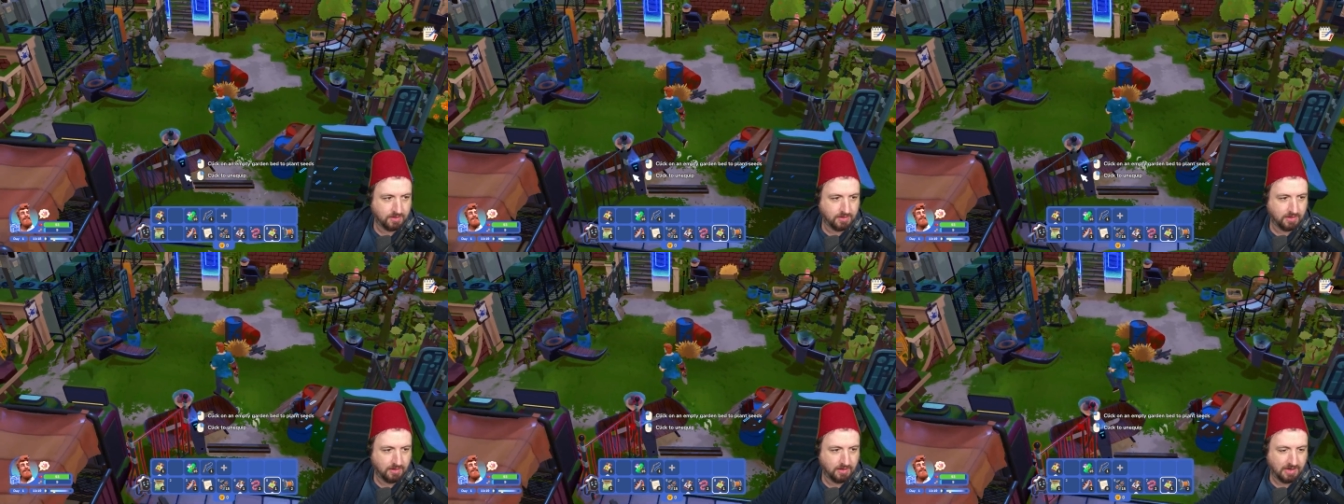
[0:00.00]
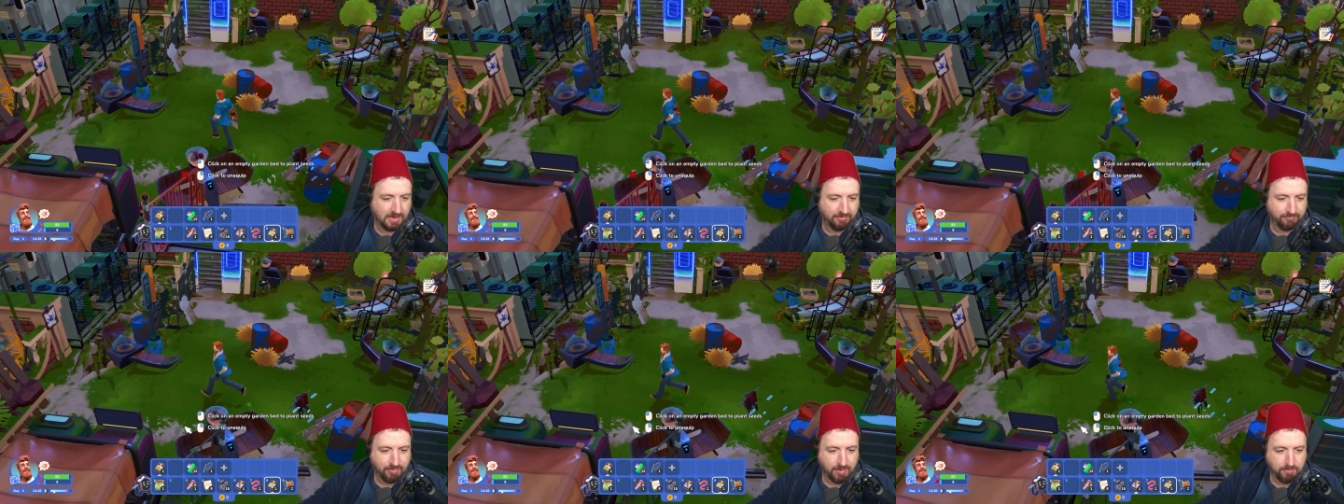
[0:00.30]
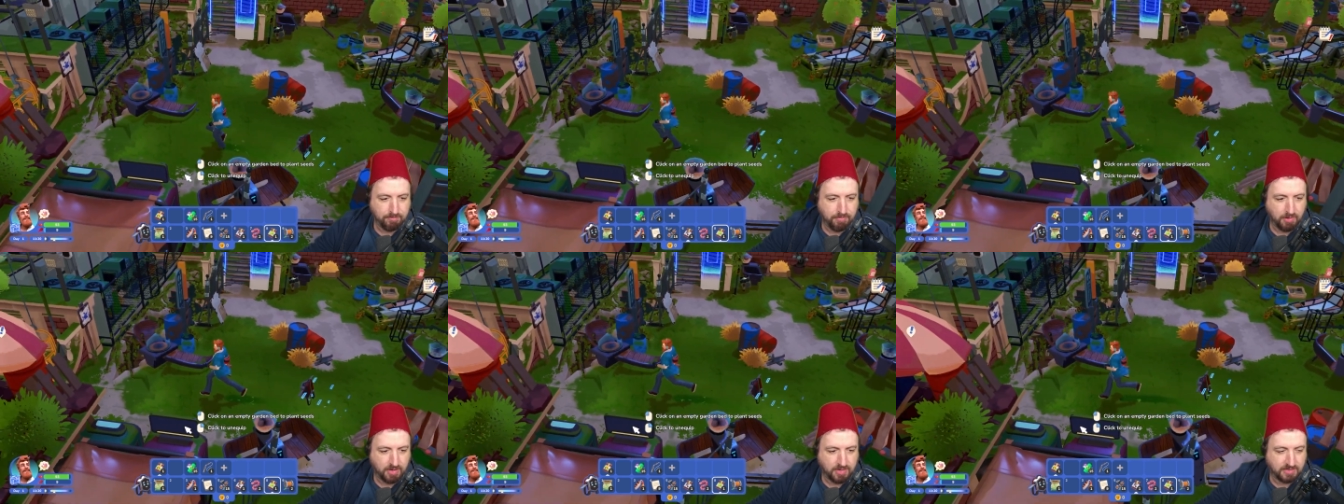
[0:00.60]
And I left my
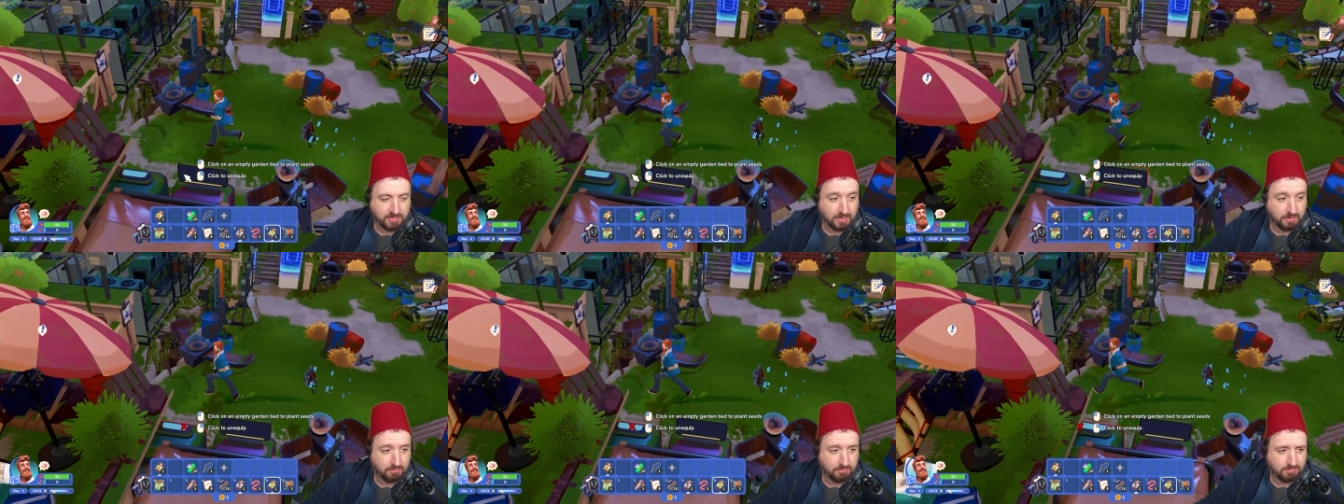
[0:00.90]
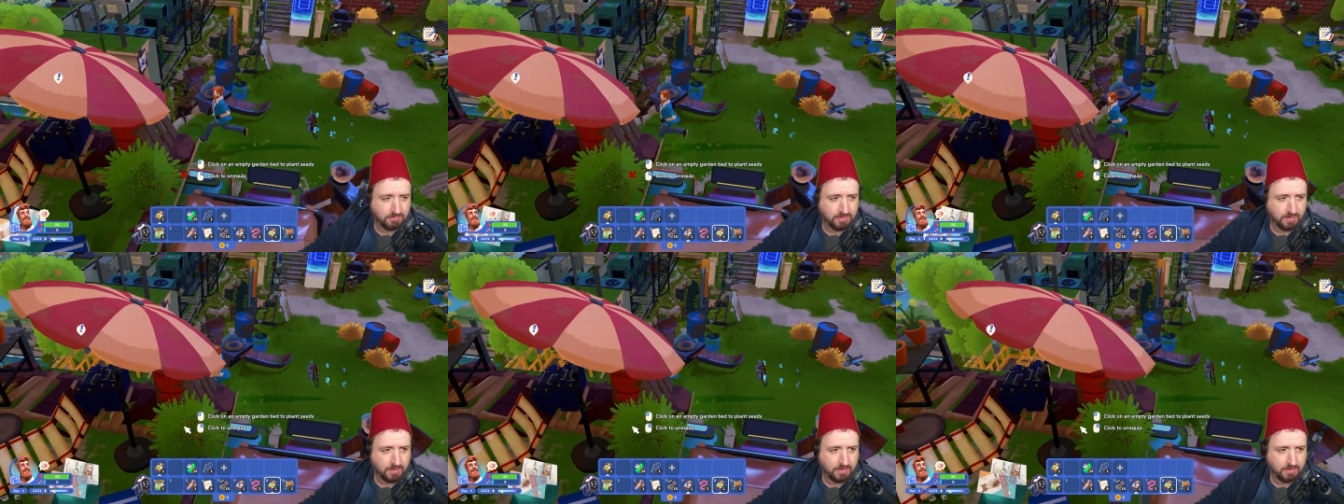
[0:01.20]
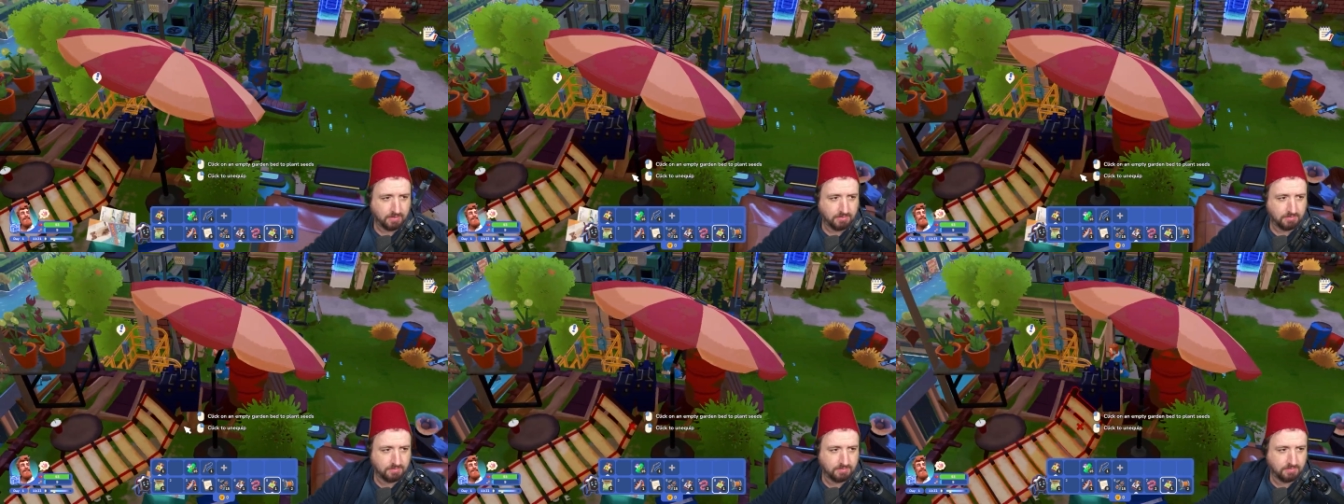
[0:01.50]
bucket
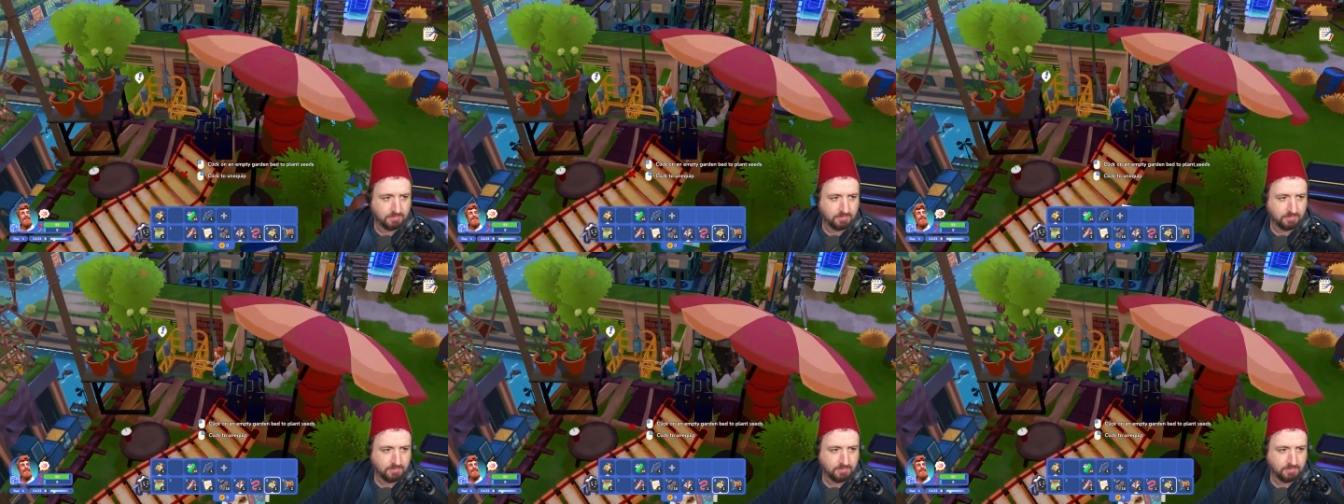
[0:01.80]
downstairs.